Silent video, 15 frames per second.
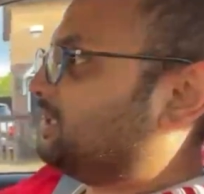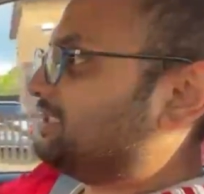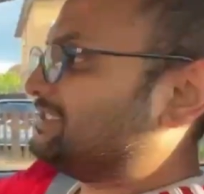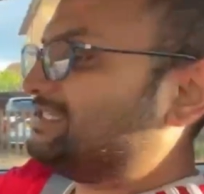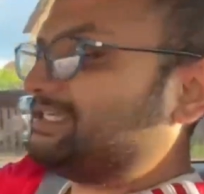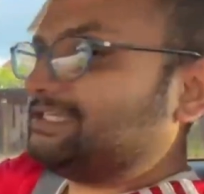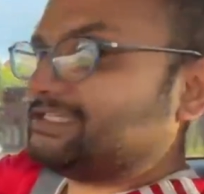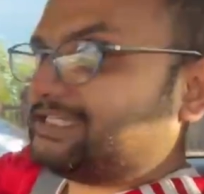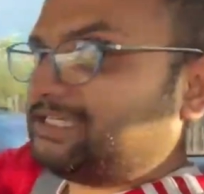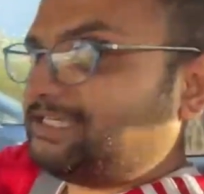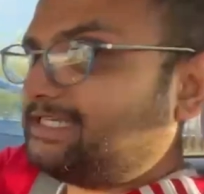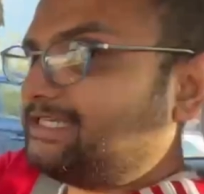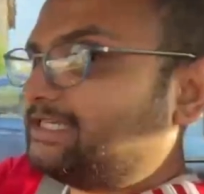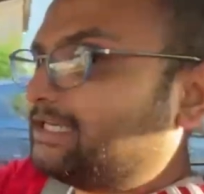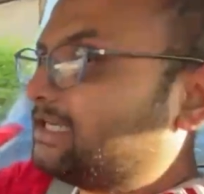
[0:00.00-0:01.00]

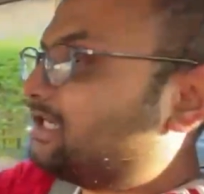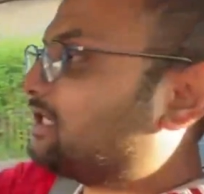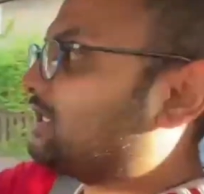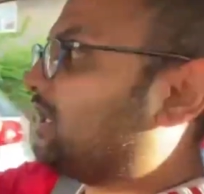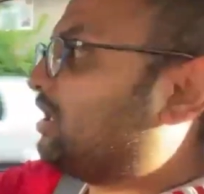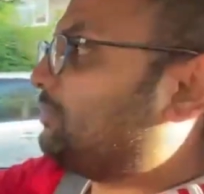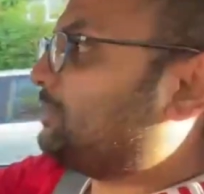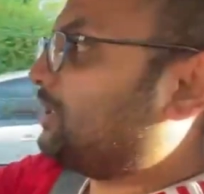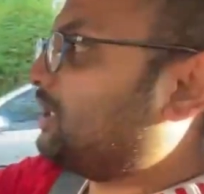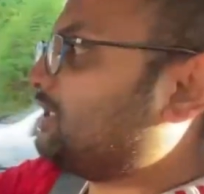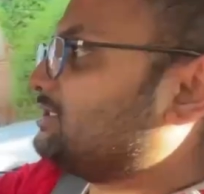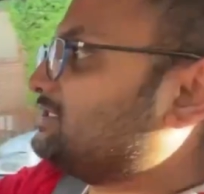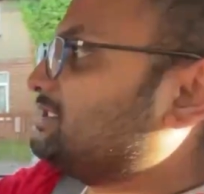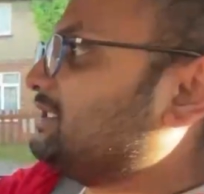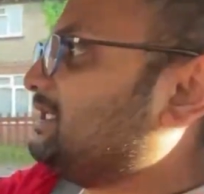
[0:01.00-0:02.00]
CT Car Parts